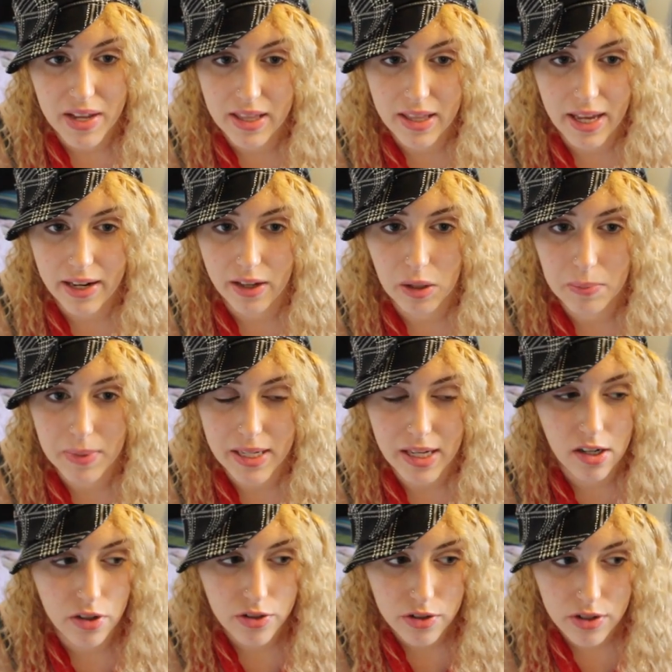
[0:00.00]
And that helped me.
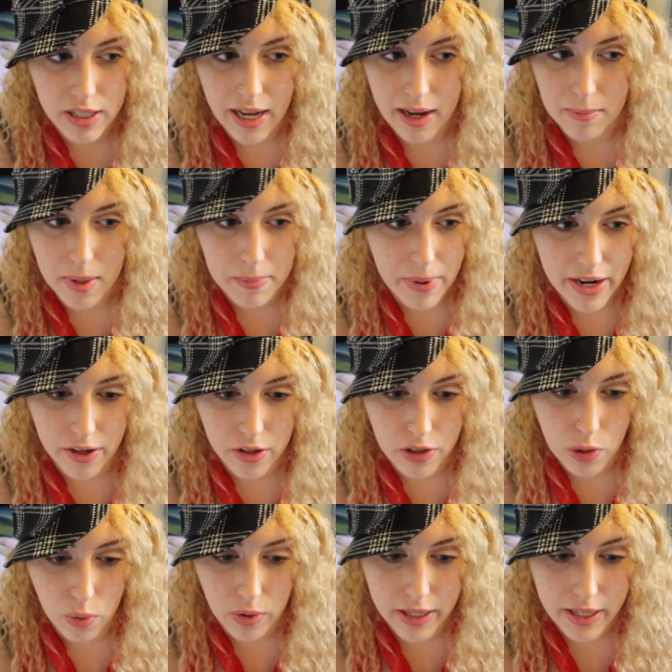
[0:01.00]
It also took out my
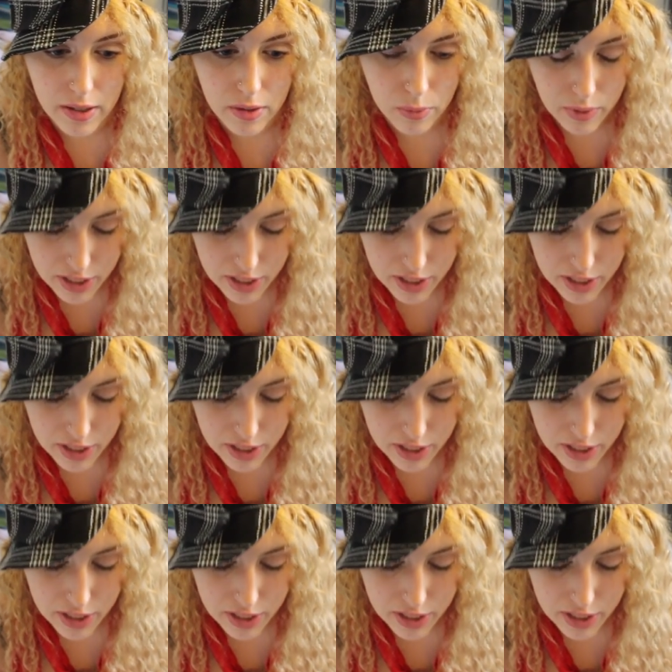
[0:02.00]
paranoia,